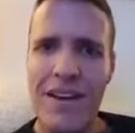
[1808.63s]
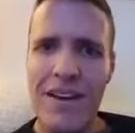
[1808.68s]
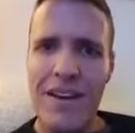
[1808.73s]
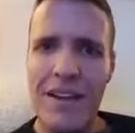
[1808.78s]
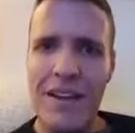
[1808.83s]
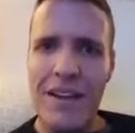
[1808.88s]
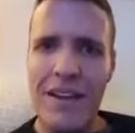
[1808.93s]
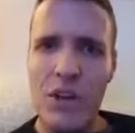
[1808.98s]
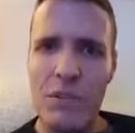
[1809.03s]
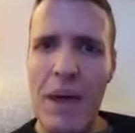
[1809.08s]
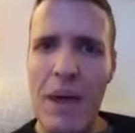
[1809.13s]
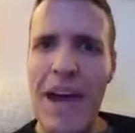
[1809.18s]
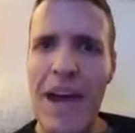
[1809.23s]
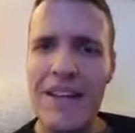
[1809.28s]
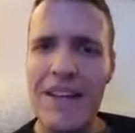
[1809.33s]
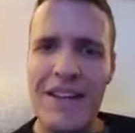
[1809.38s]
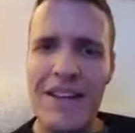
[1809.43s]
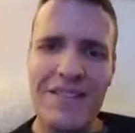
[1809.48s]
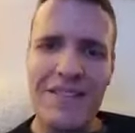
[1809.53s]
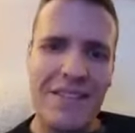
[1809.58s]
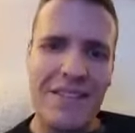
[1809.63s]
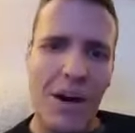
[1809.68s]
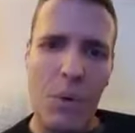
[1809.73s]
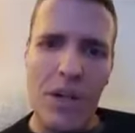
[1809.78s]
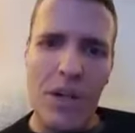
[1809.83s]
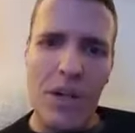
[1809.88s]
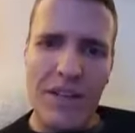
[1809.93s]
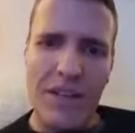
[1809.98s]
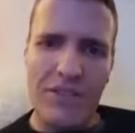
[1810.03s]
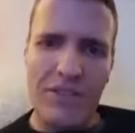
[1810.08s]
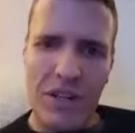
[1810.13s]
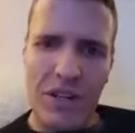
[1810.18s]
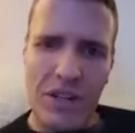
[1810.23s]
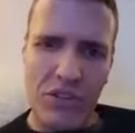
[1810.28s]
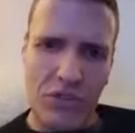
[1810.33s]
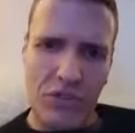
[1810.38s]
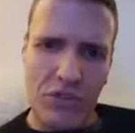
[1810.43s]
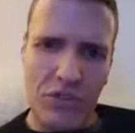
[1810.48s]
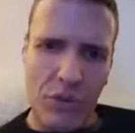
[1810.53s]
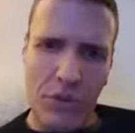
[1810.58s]
And I looked back and I saw, well, I
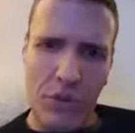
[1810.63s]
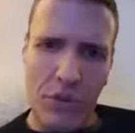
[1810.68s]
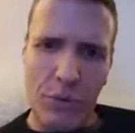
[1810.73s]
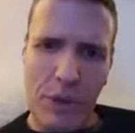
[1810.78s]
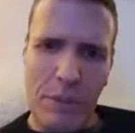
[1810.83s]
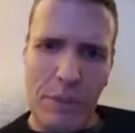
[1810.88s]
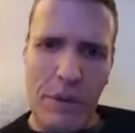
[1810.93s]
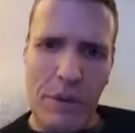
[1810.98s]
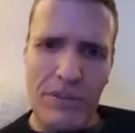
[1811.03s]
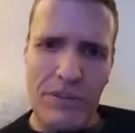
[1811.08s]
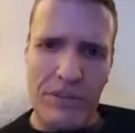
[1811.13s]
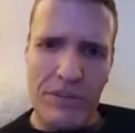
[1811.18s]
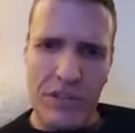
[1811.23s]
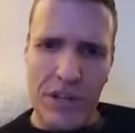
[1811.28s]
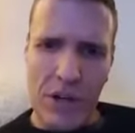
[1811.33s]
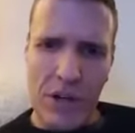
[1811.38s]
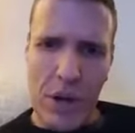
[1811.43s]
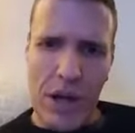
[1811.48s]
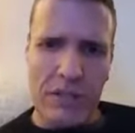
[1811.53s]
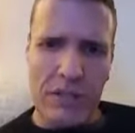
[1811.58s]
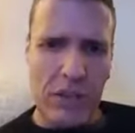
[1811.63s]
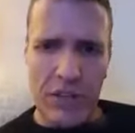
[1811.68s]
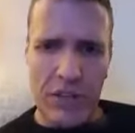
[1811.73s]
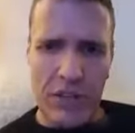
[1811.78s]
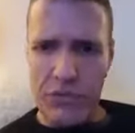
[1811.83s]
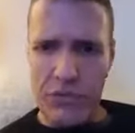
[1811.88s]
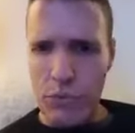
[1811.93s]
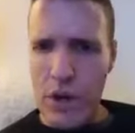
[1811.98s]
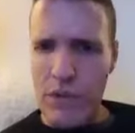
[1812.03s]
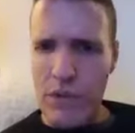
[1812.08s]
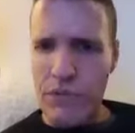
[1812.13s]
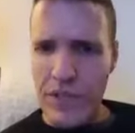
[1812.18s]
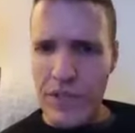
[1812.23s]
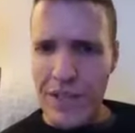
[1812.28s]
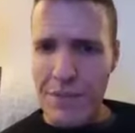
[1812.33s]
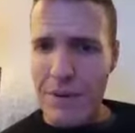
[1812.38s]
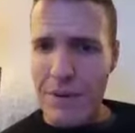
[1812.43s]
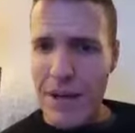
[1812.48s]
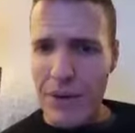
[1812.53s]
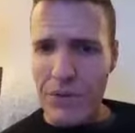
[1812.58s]
started just over 3 months ago. I lost
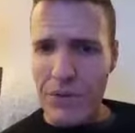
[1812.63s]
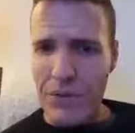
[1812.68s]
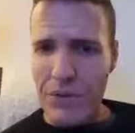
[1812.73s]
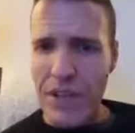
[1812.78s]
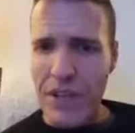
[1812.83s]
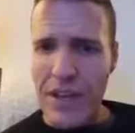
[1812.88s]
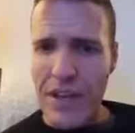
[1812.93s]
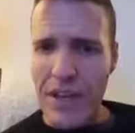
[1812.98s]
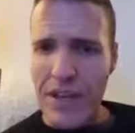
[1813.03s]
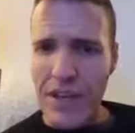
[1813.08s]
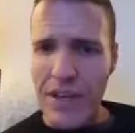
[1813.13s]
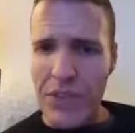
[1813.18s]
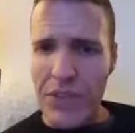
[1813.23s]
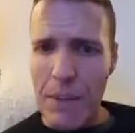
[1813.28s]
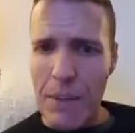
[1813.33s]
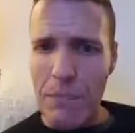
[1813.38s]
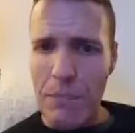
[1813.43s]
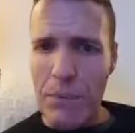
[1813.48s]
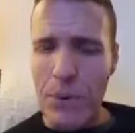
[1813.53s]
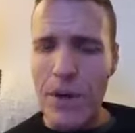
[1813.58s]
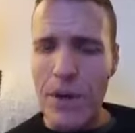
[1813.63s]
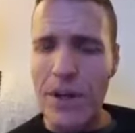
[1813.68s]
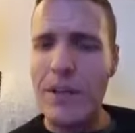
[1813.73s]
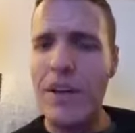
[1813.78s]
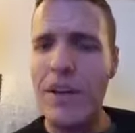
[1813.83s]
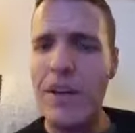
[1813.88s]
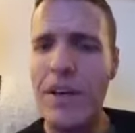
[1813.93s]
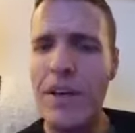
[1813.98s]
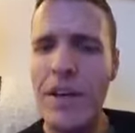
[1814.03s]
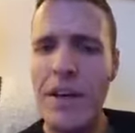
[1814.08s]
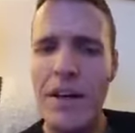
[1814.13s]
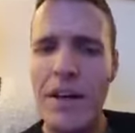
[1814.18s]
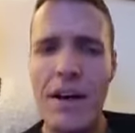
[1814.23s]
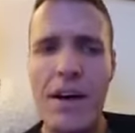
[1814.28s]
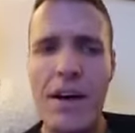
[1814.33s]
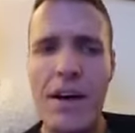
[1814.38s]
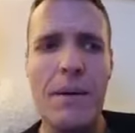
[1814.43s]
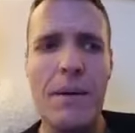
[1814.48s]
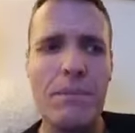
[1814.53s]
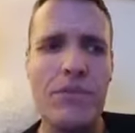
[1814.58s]
roughly a pound a day at that point.
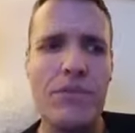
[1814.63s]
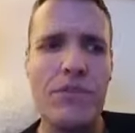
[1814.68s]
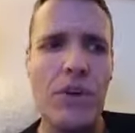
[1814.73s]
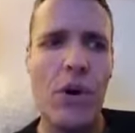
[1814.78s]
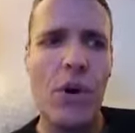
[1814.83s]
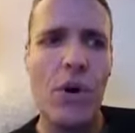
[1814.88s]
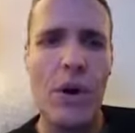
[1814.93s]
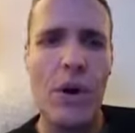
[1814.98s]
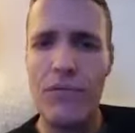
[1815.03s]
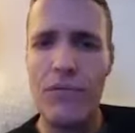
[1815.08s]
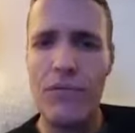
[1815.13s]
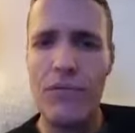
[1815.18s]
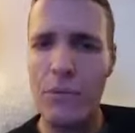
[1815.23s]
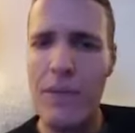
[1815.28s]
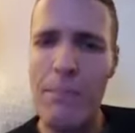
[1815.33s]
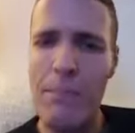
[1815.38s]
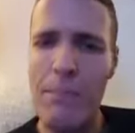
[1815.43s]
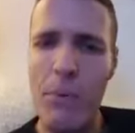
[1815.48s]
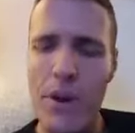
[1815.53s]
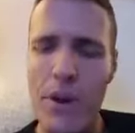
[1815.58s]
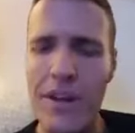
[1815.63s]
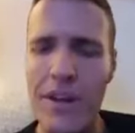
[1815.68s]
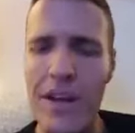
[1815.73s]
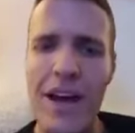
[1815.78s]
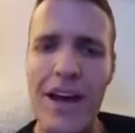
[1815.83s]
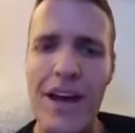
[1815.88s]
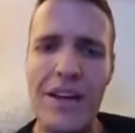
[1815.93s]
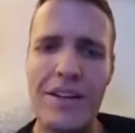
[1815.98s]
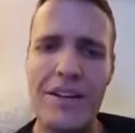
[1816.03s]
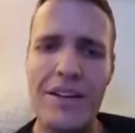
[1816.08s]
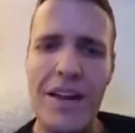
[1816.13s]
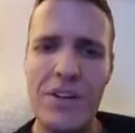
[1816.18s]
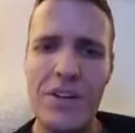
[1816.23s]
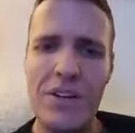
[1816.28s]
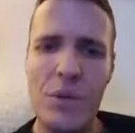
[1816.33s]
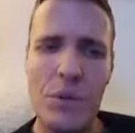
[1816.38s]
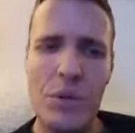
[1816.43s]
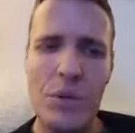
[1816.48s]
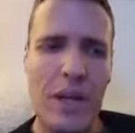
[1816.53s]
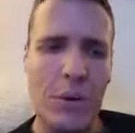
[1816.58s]
So from that point on, I
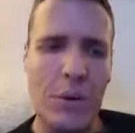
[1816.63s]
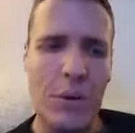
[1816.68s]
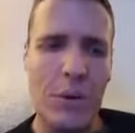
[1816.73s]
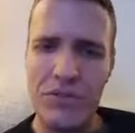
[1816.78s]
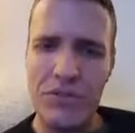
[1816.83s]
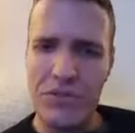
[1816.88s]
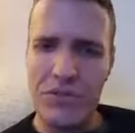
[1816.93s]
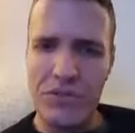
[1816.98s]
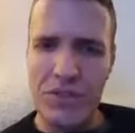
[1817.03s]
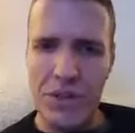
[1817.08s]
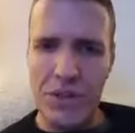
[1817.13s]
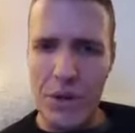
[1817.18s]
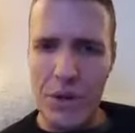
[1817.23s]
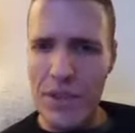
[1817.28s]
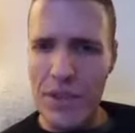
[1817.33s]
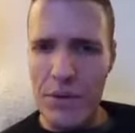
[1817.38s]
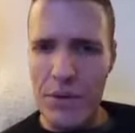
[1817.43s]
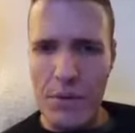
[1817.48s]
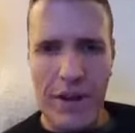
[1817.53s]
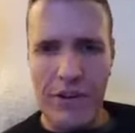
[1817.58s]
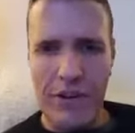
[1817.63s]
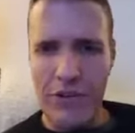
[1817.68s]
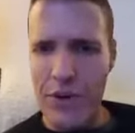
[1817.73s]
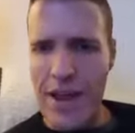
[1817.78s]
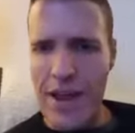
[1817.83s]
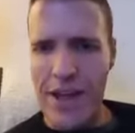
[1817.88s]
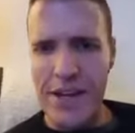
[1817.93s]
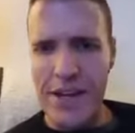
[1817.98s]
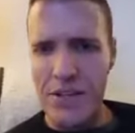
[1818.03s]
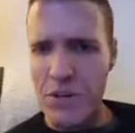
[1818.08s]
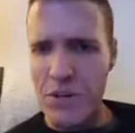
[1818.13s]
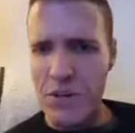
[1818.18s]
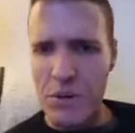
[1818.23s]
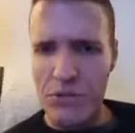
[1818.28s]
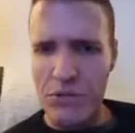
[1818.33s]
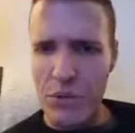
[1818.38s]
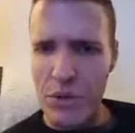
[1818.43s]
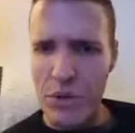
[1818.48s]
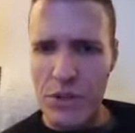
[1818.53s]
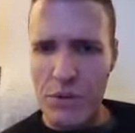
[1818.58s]
knew that I was, on the right track. I knew I
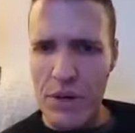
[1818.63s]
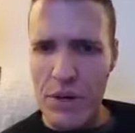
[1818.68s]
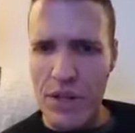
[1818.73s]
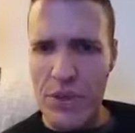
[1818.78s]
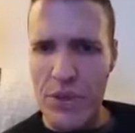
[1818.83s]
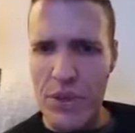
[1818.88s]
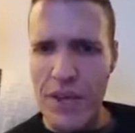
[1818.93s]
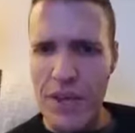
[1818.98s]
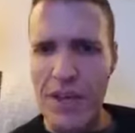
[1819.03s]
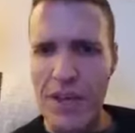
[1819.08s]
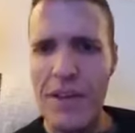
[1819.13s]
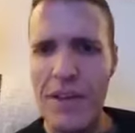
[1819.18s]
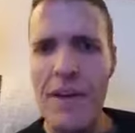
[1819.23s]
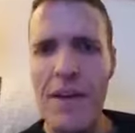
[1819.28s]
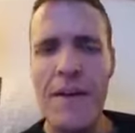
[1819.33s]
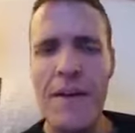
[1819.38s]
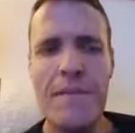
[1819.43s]
was doing the right thing.